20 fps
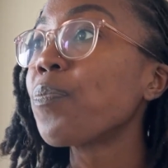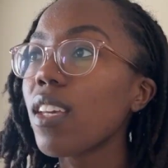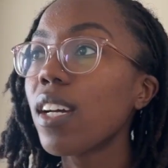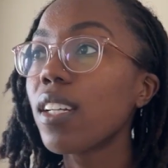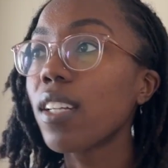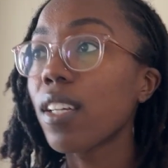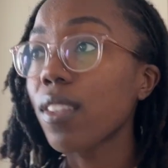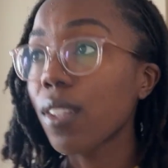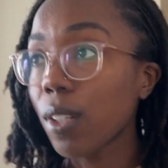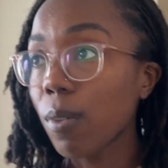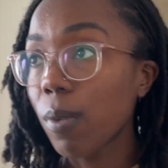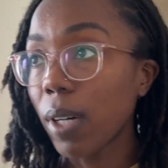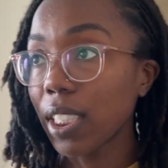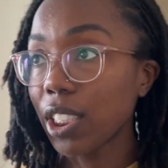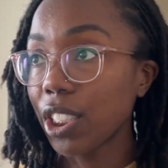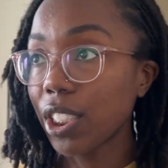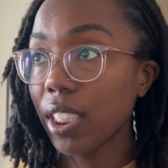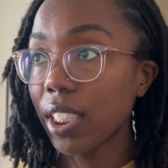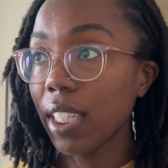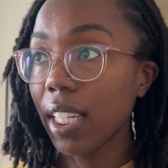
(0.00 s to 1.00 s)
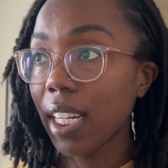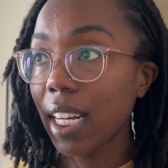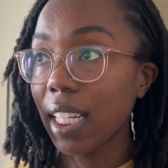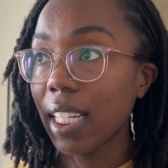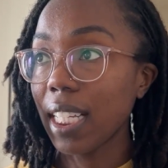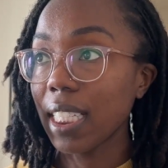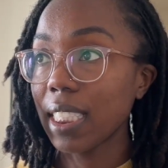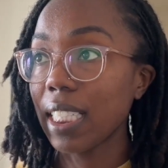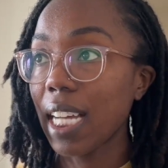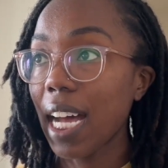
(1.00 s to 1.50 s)
Another question that I
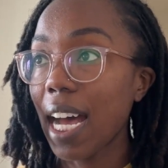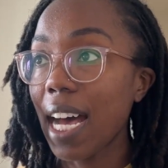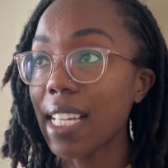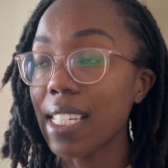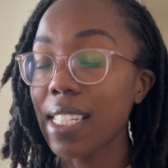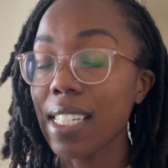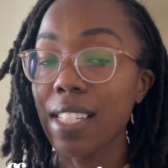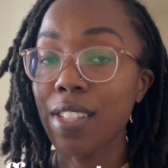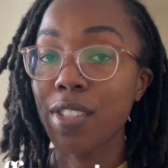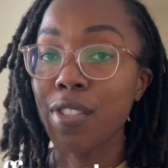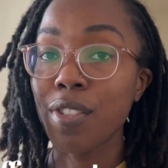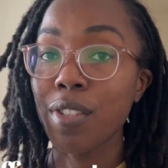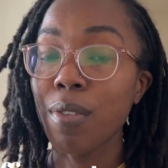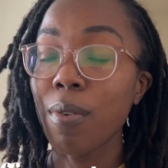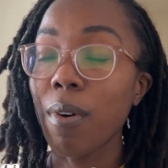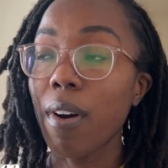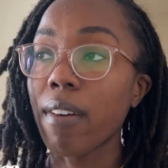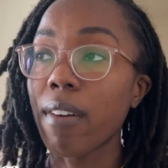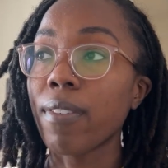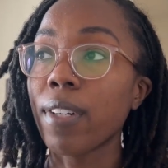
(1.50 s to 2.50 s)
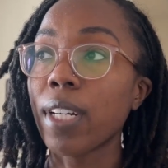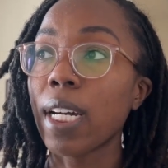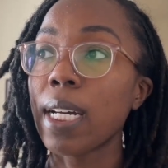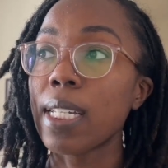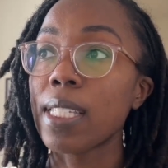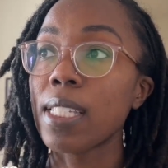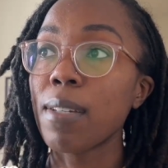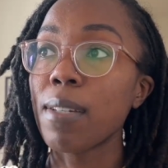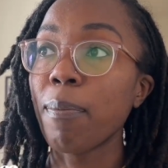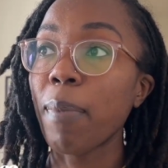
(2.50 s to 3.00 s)
like to ask is, do you offer
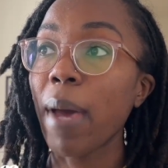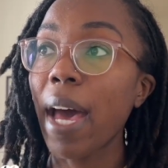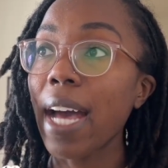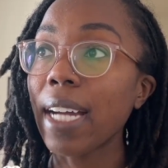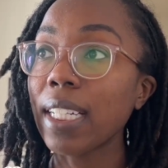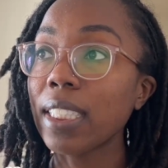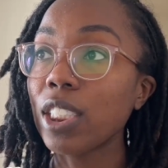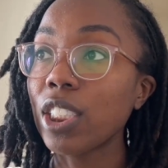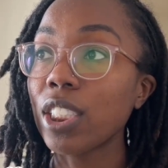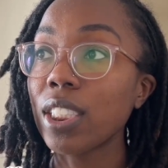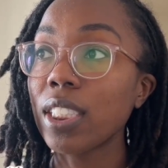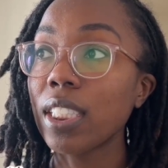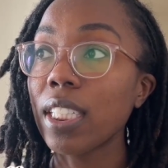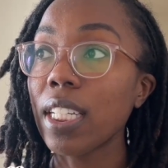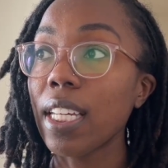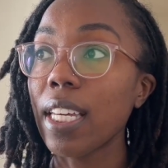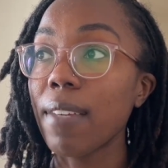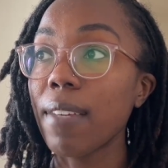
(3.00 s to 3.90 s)
custom packaging?